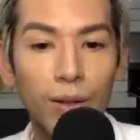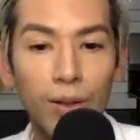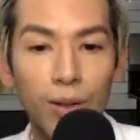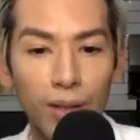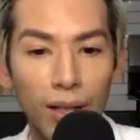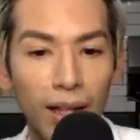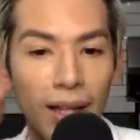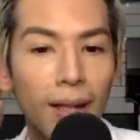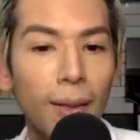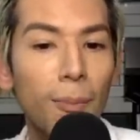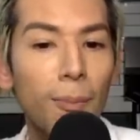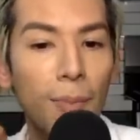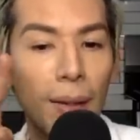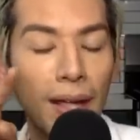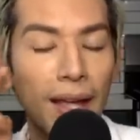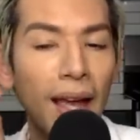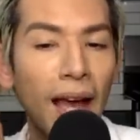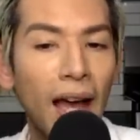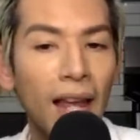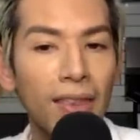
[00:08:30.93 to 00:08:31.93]
And they're like,
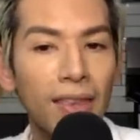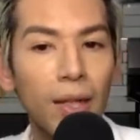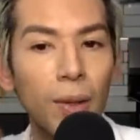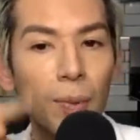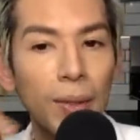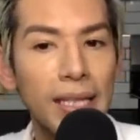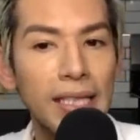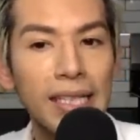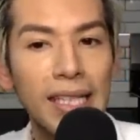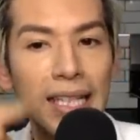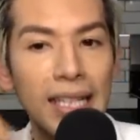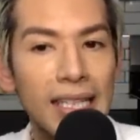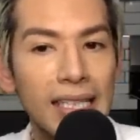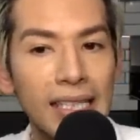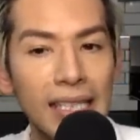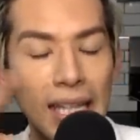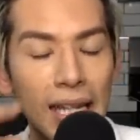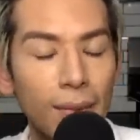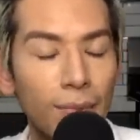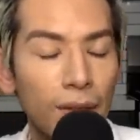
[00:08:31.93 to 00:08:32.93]
Big Kathy, we see the
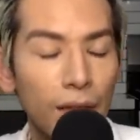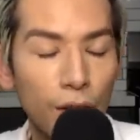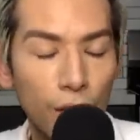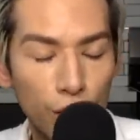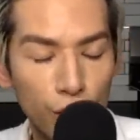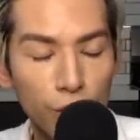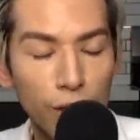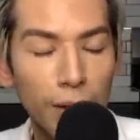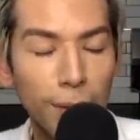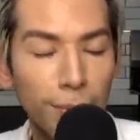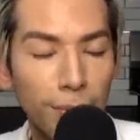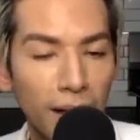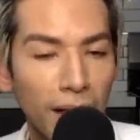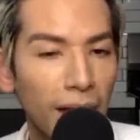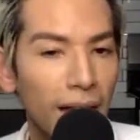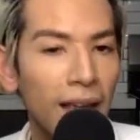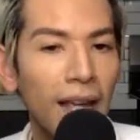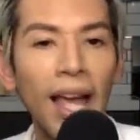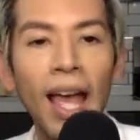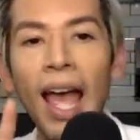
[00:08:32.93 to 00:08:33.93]
scheme that you're trying to
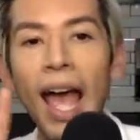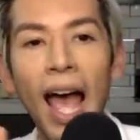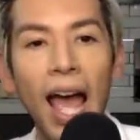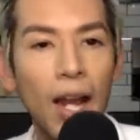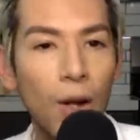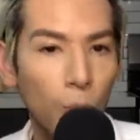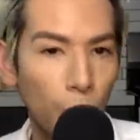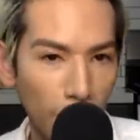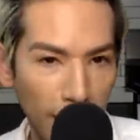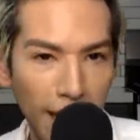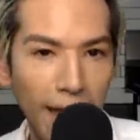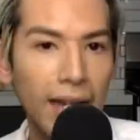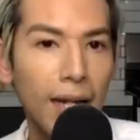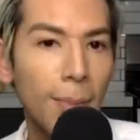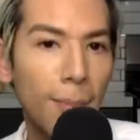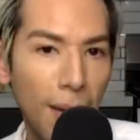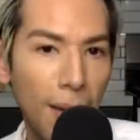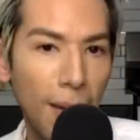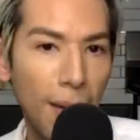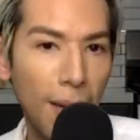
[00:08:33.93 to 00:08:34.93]
play, and we ain't
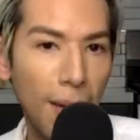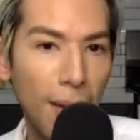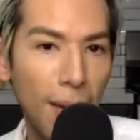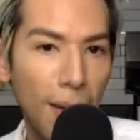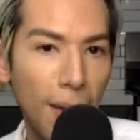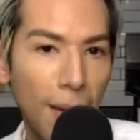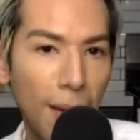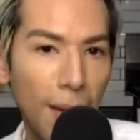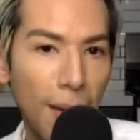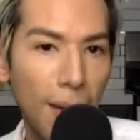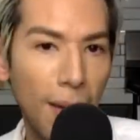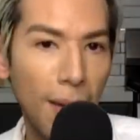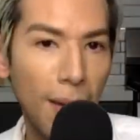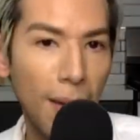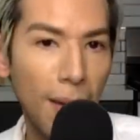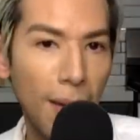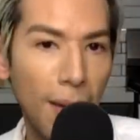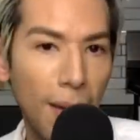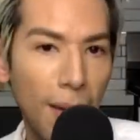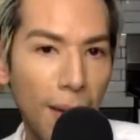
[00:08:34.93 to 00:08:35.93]
about it.
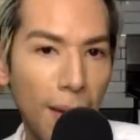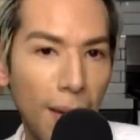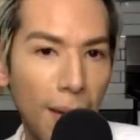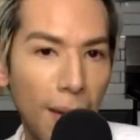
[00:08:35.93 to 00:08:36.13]
Okay.